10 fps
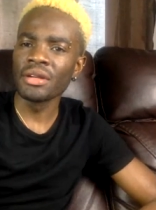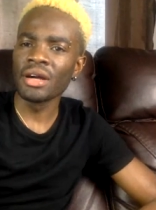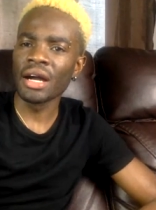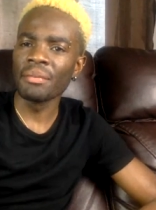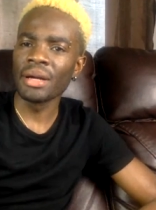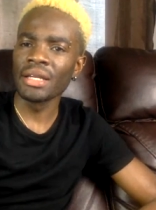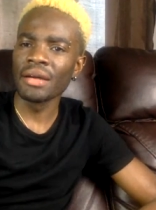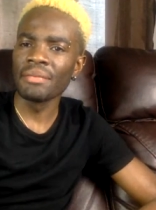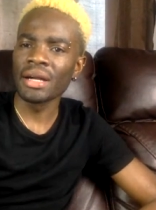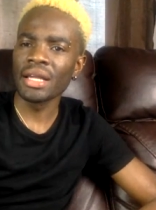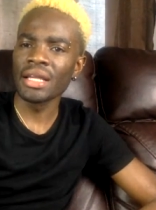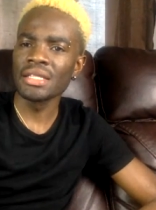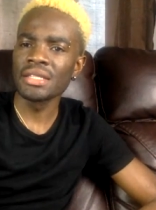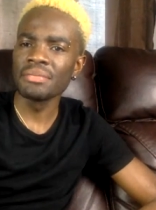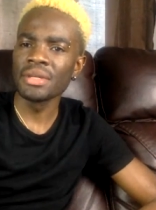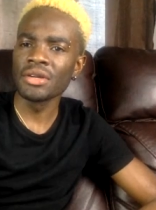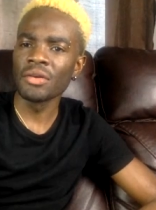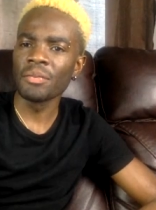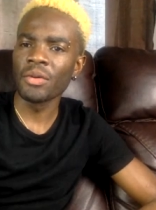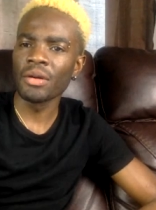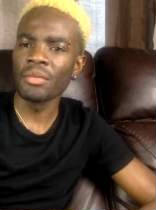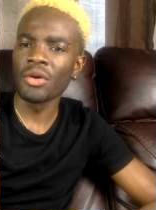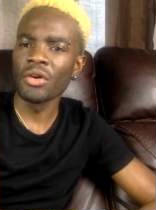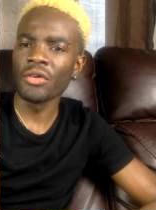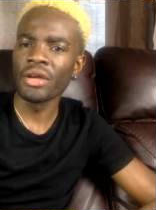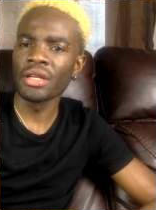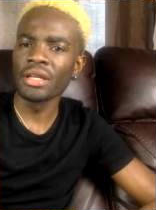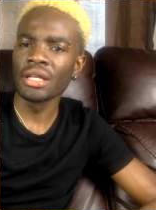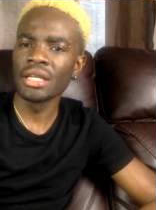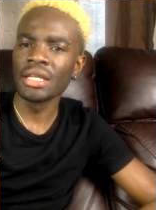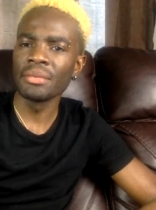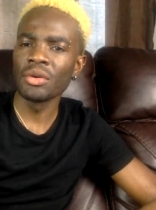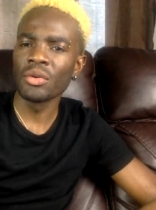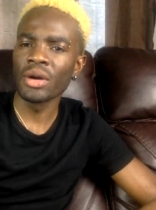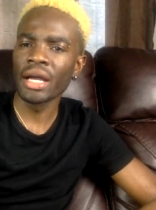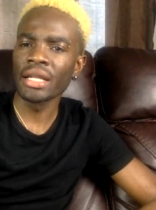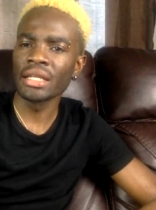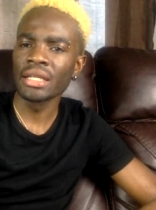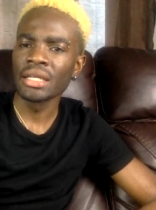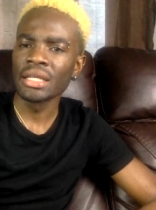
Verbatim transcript: No, Amanda McKenzie, big up. purple about red label wine?